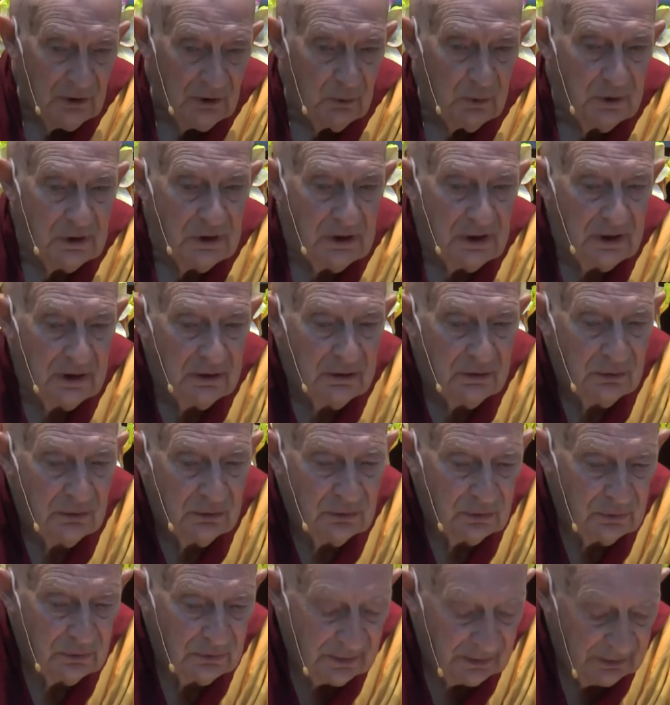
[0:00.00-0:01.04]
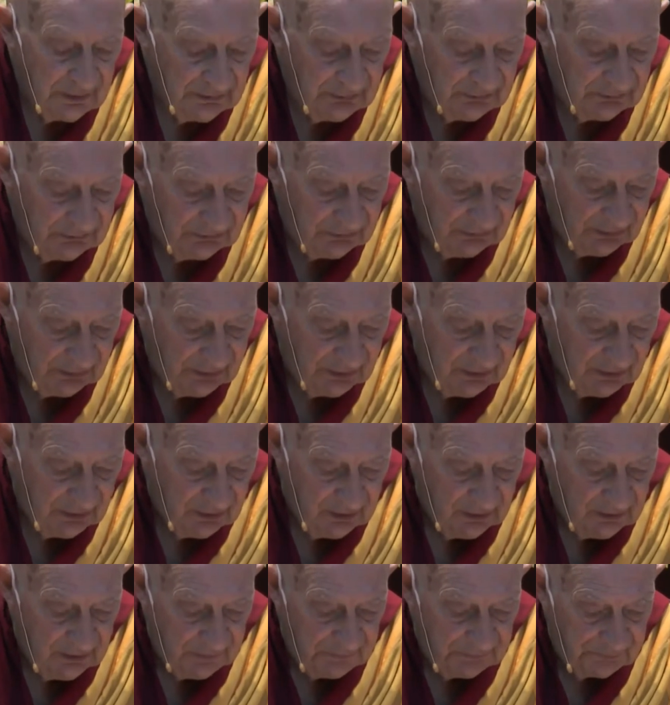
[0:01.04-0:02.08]
we need to do this,
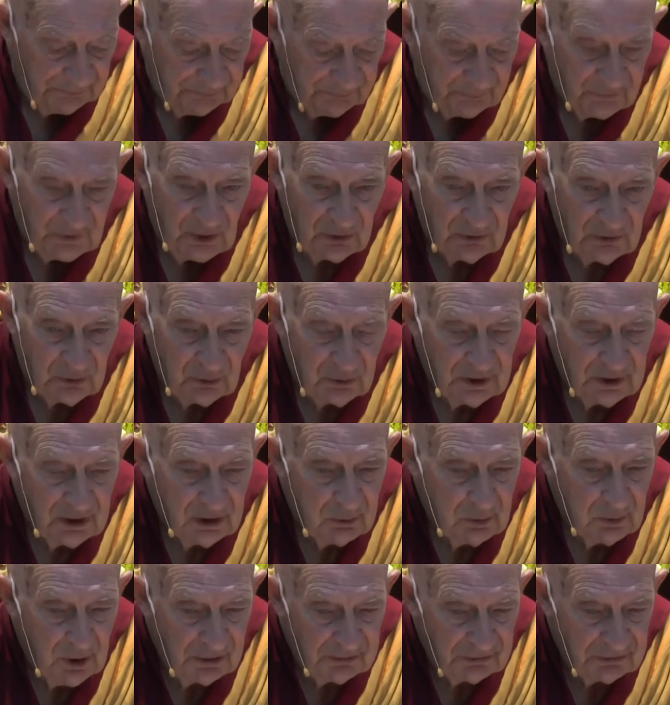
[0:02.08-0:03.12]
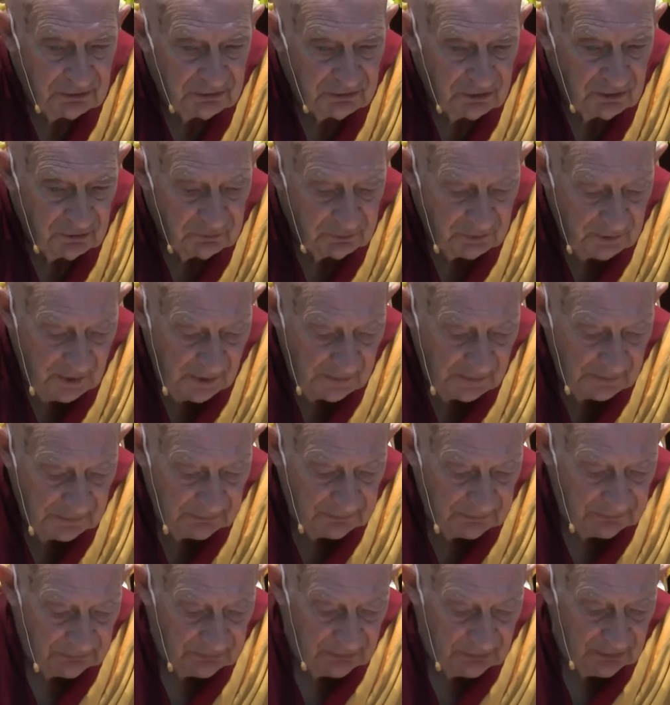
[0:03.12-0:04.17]
to equalize ourselves with
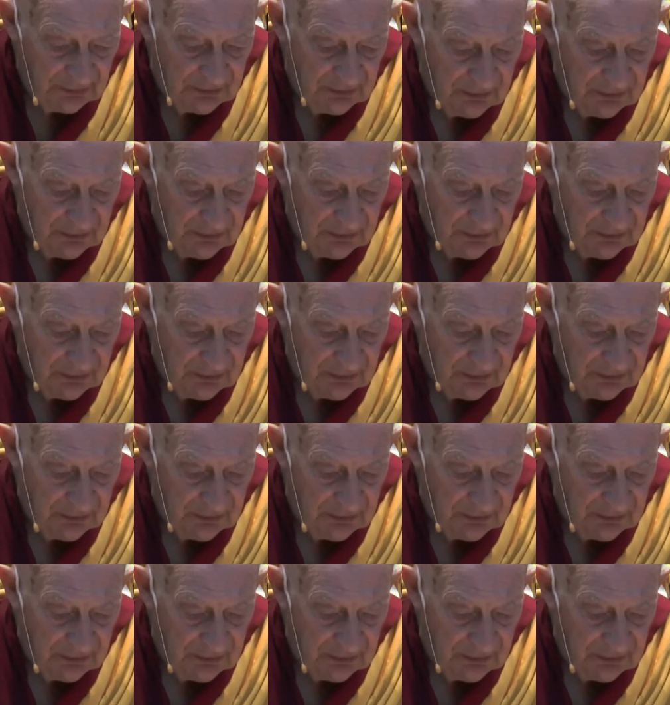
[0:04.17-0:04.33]
others,